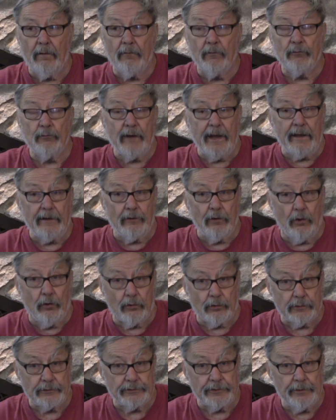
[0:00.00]
red
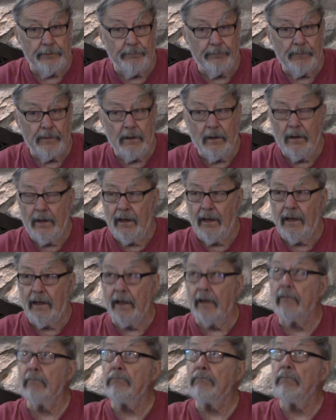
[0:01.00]
oaks, you
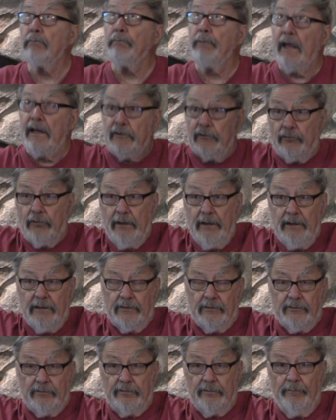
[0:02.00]
know, big
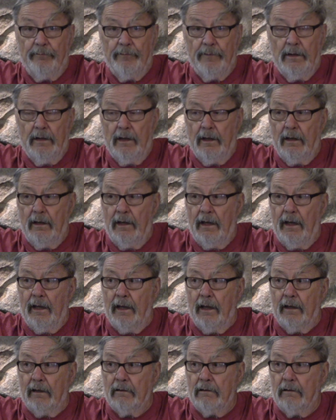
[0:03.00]
trees,
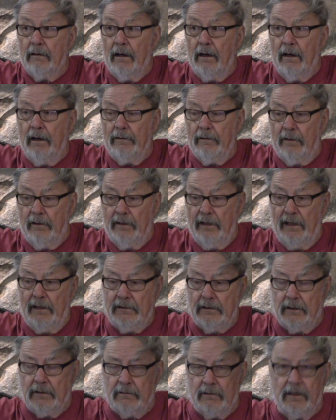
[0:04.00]
and
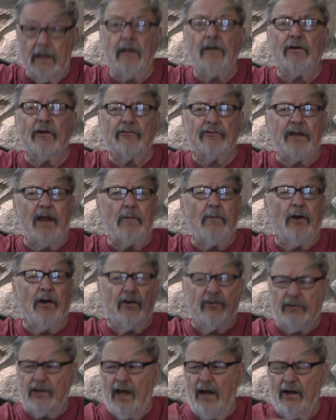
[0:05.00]
underneath it in the summer
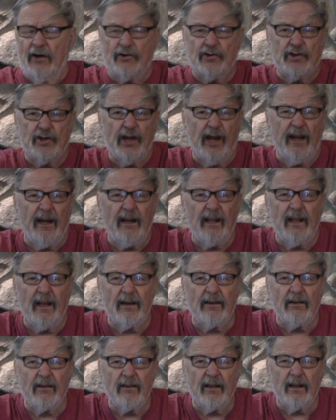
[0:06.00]
it's kind of shady
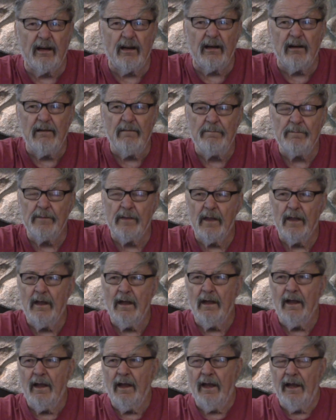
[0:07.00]
under there,
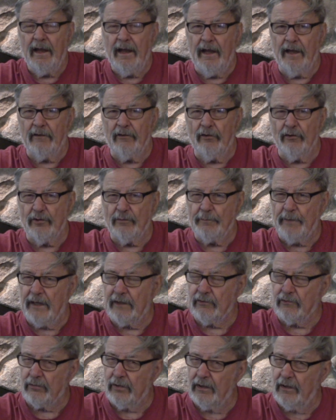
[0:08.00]
and those
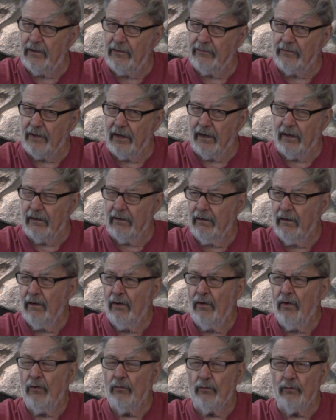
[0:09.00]
big trees are,
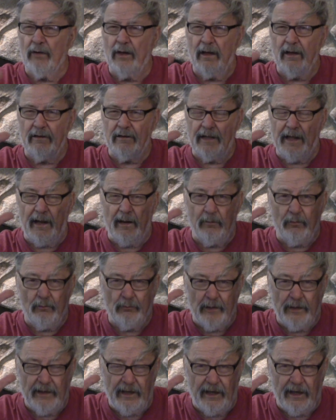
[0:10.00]
they,
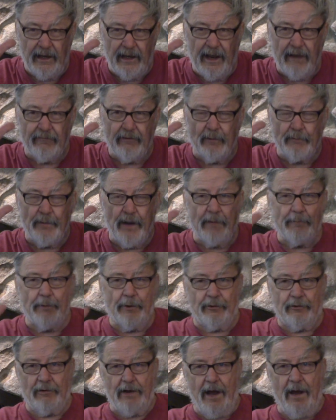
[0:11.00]
when they have a
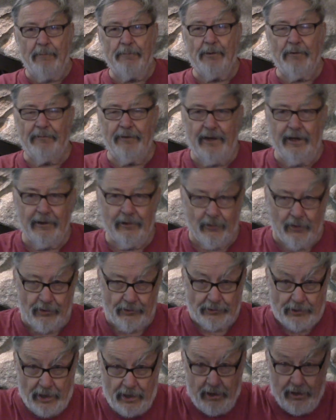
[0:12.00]
bumper crop of
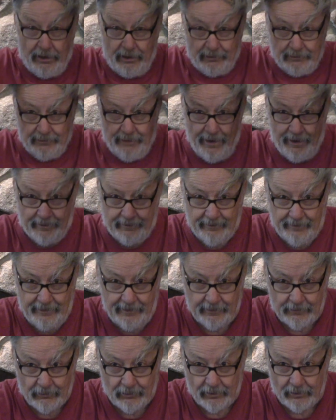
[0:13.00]
acorns, there are a lot of
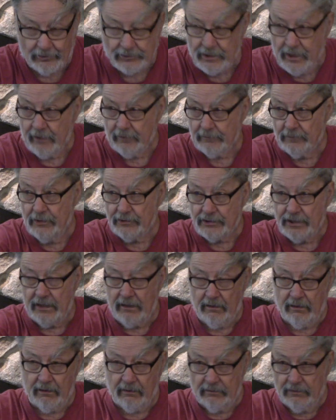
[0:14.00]
acorns out in this
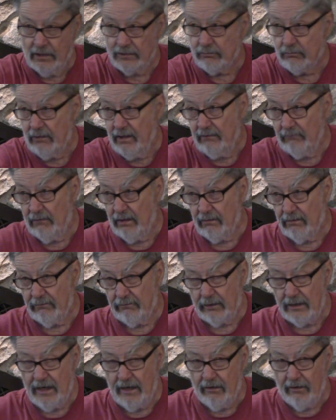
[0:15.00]
area. And this one
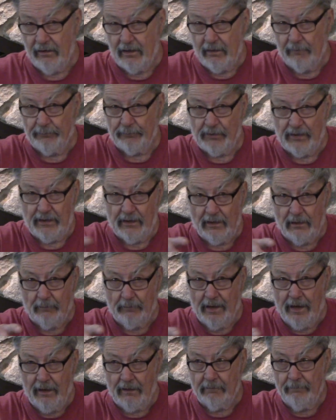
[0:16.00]
area I'm thinking
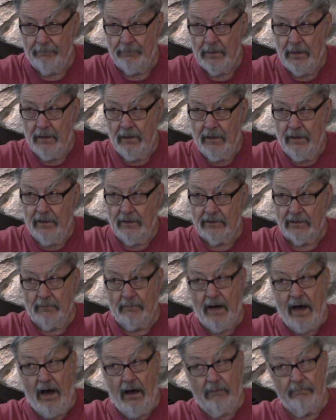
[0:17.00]
about is
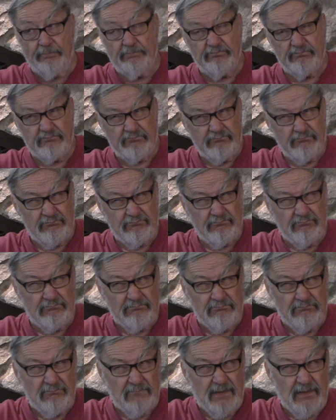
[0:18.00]
about
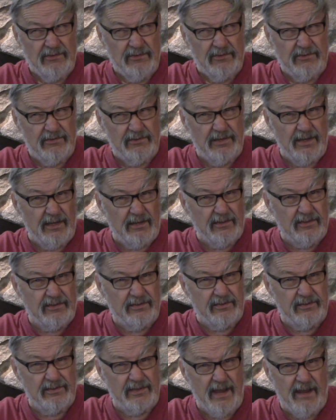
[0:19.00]

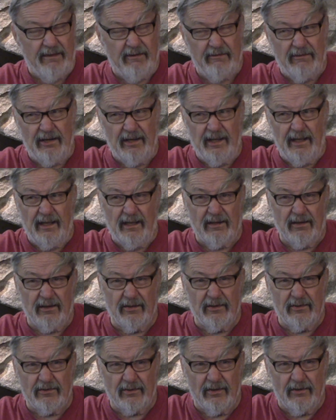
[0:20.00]
6-7
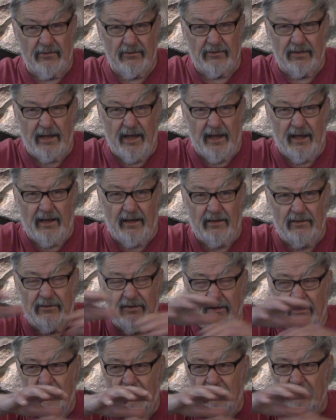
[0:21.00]
acres in size,
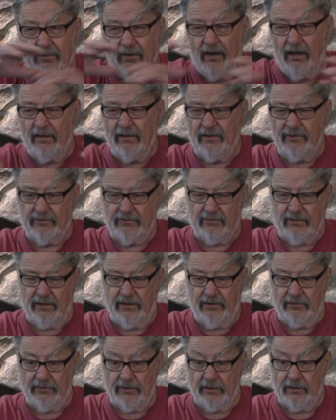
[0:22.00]
and there's all these
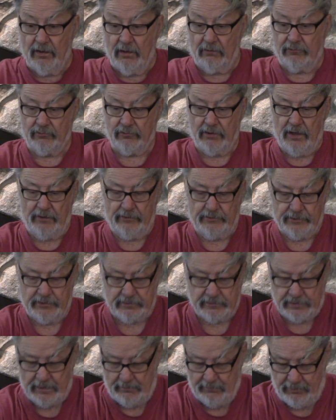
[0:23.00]
trees, and the trunks,
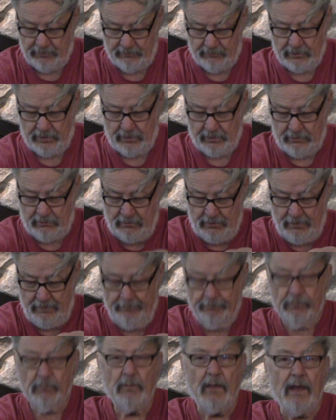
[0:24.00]
some of them are
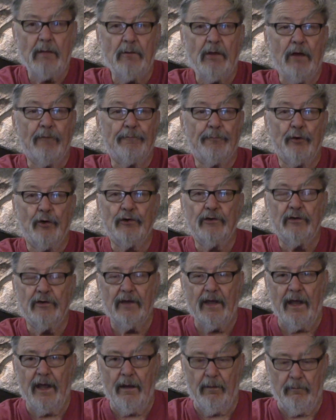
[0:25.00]
maybe a foot in
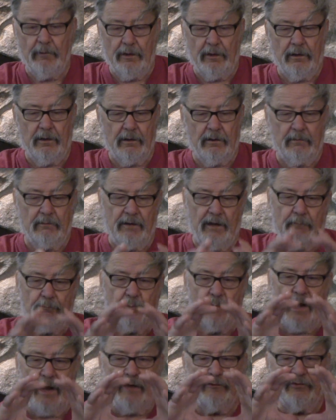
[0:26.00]
diameter, and the
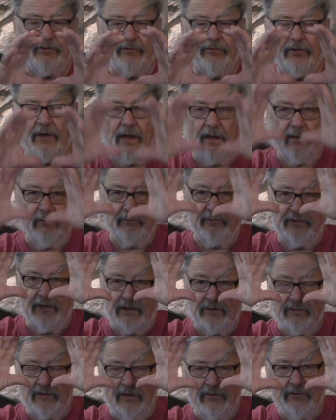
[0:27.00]
branches on them
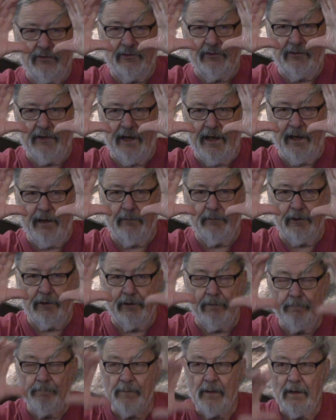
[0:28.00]
6 inches in diameter.